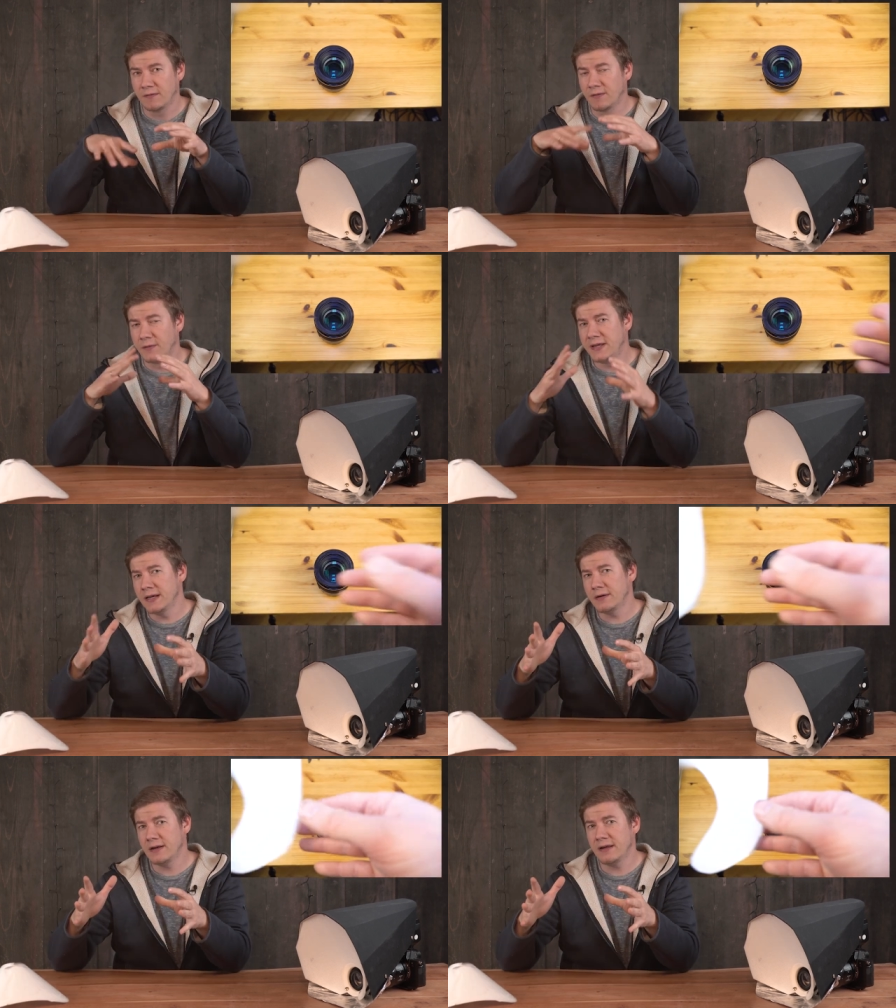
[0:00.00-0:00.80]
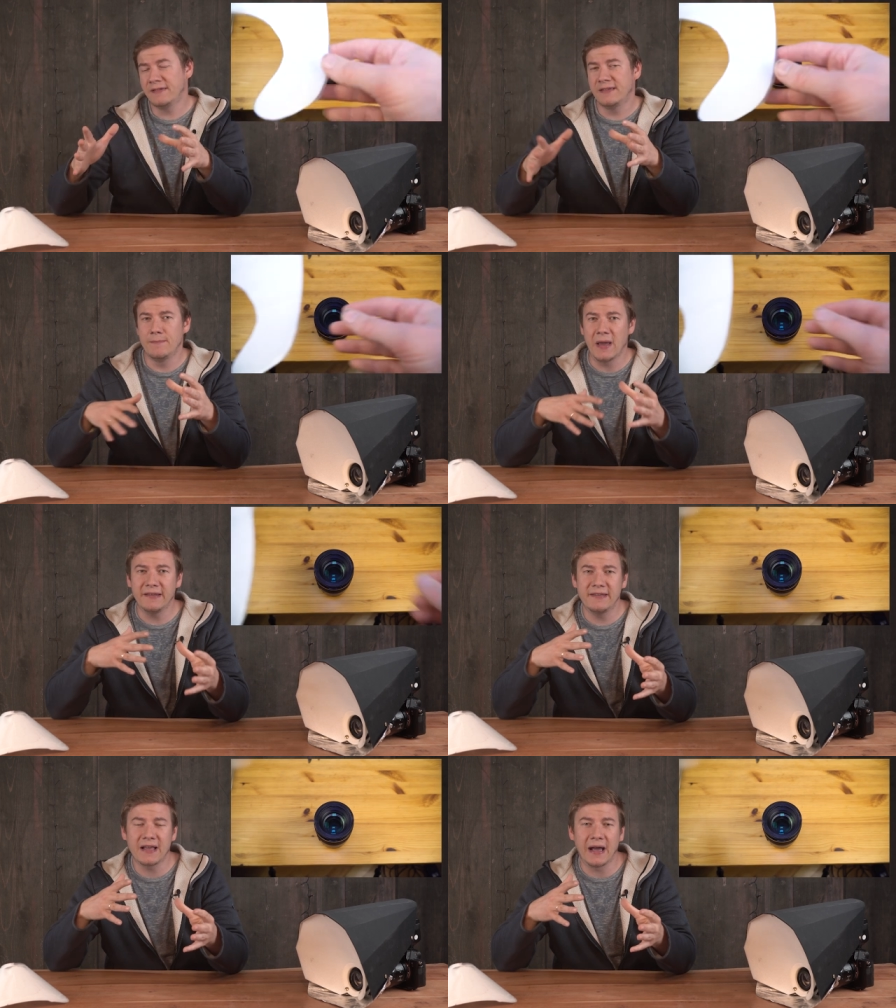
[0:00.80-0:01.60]
So here is the
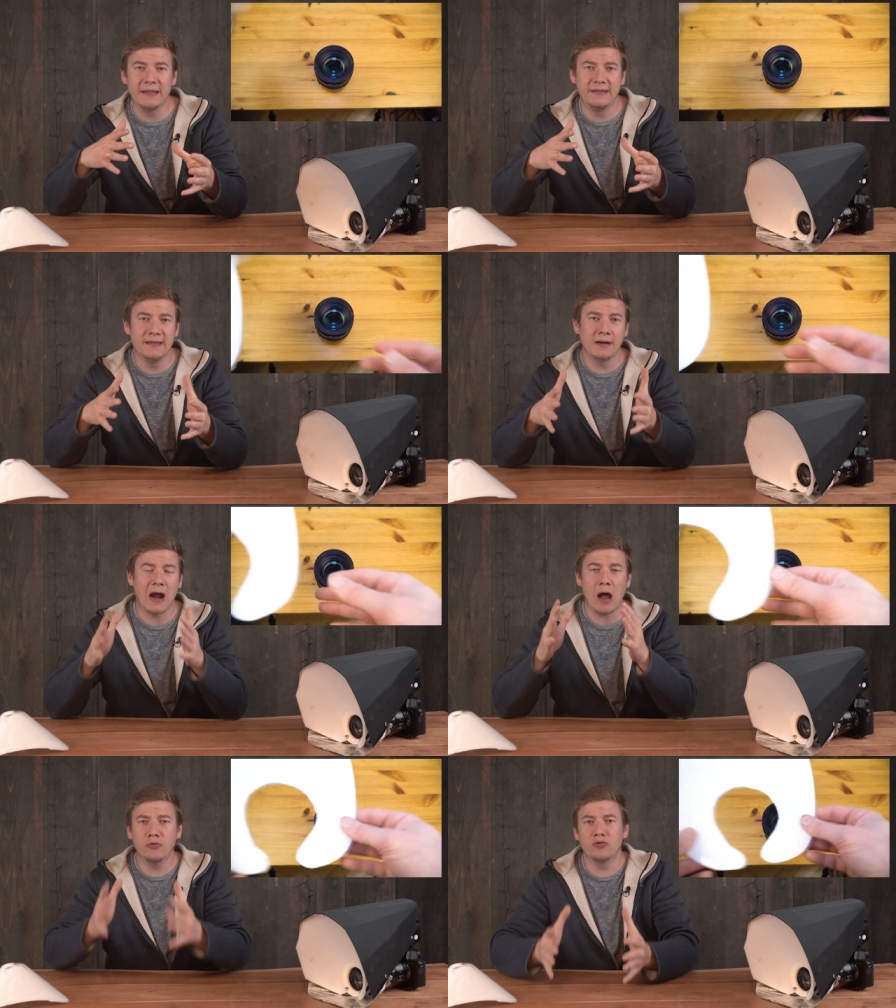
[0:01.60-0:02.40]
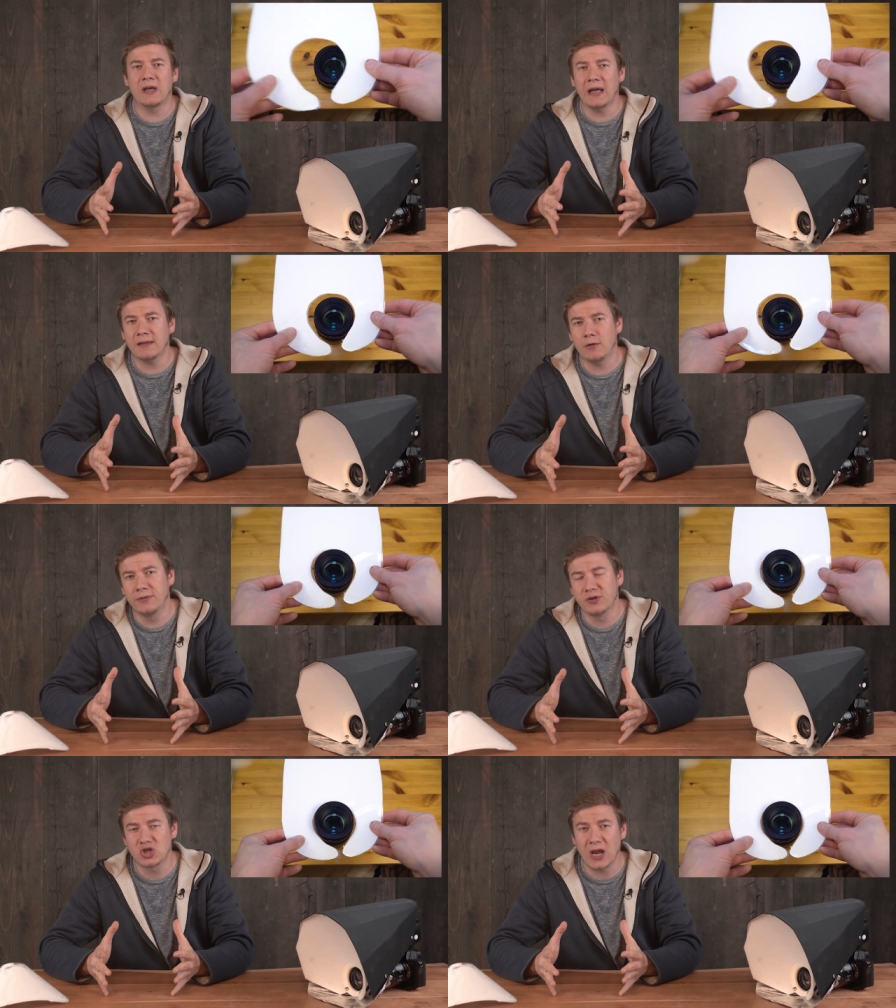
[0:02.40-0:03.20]
basic idea how to cut
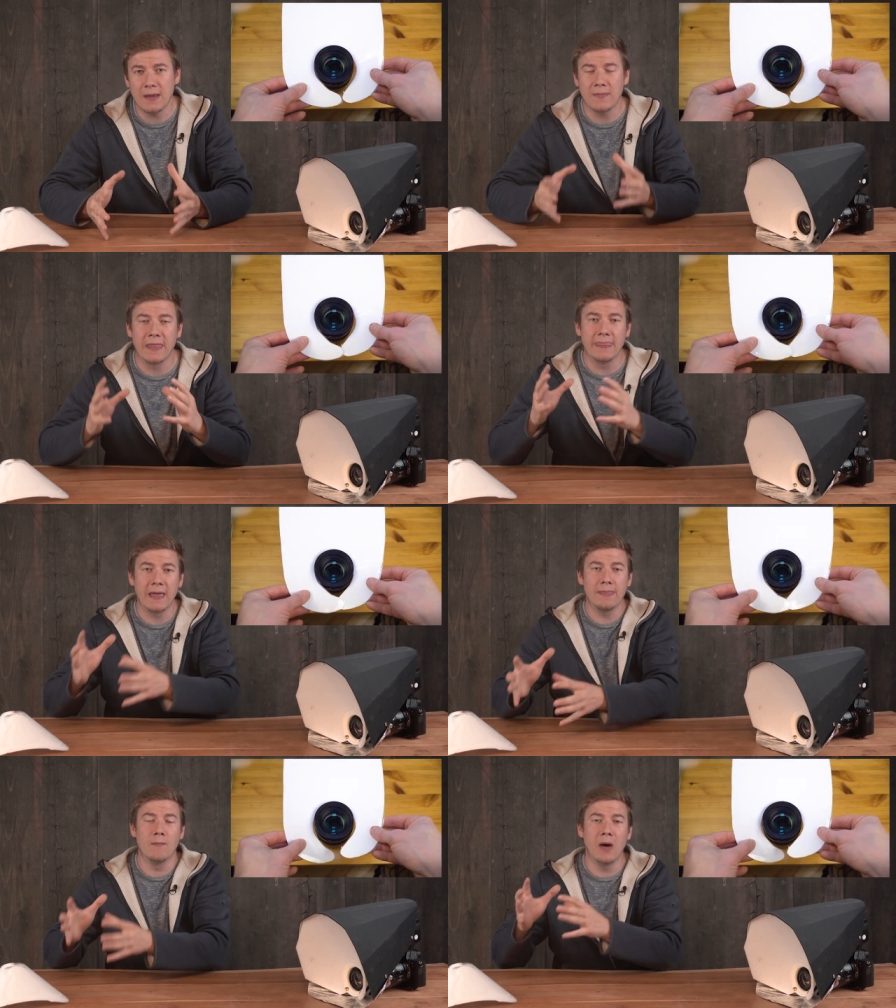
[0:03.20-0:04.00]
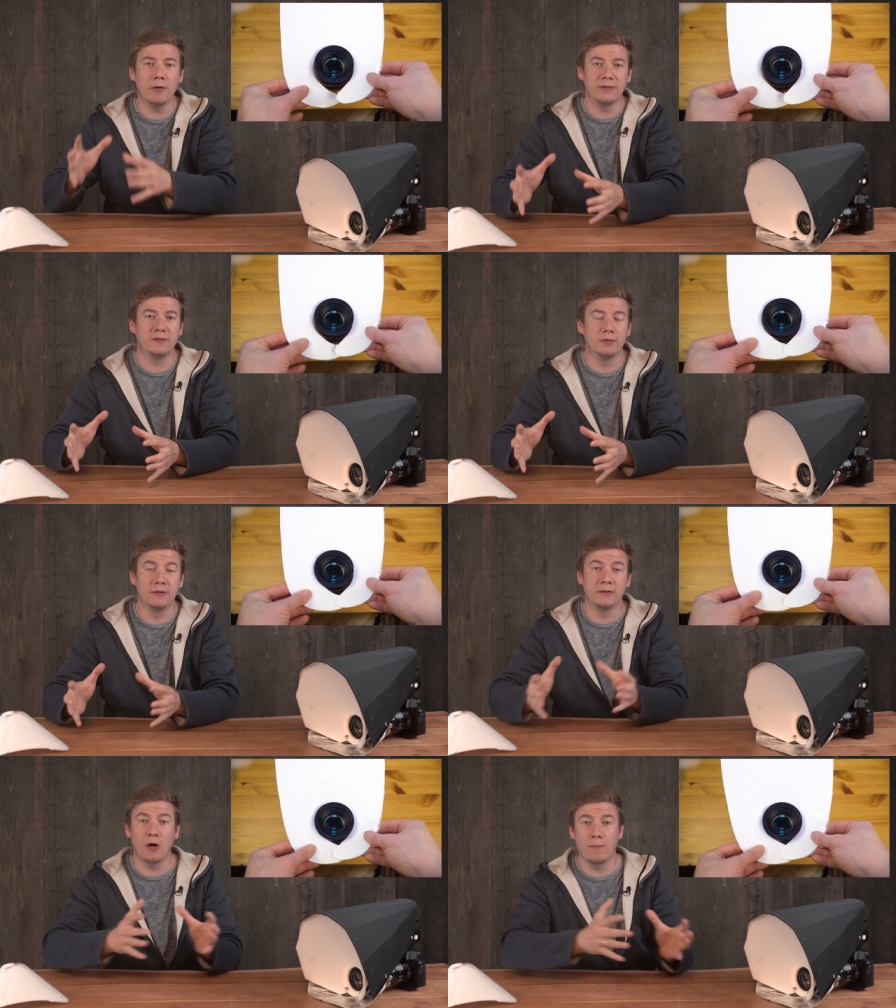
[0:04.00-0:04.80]
out the shape and then mount it to
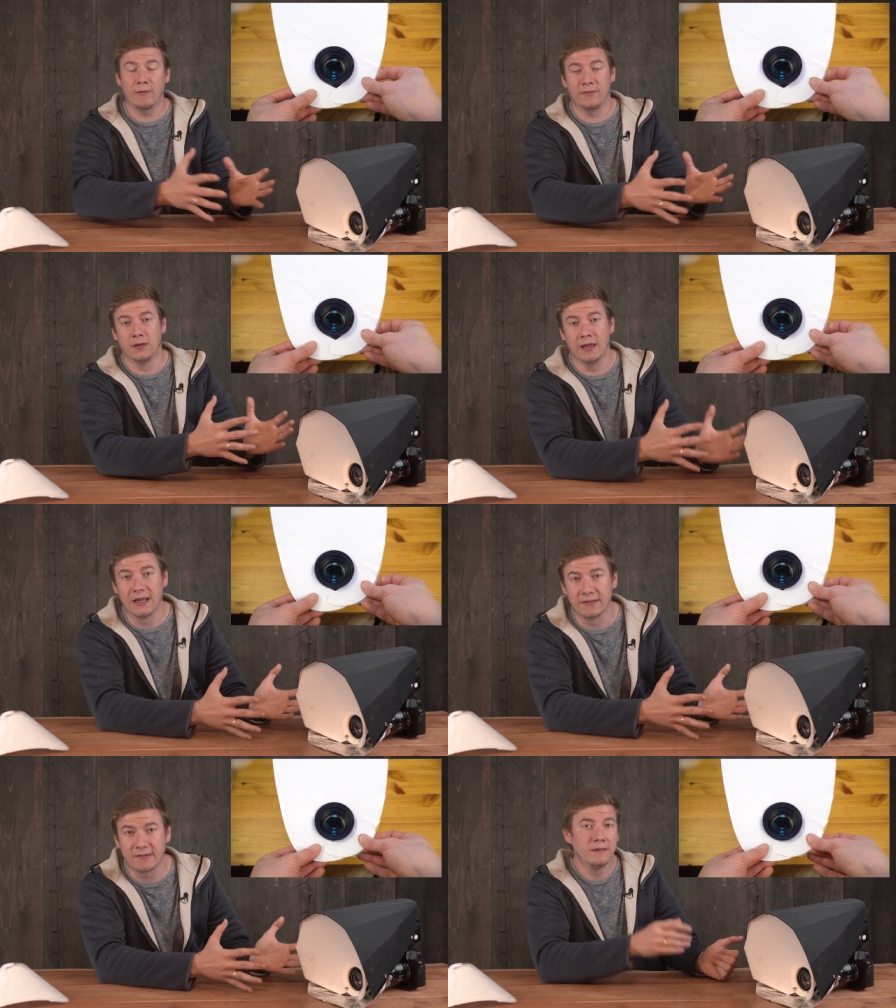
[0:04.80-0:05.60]
the top of your lens.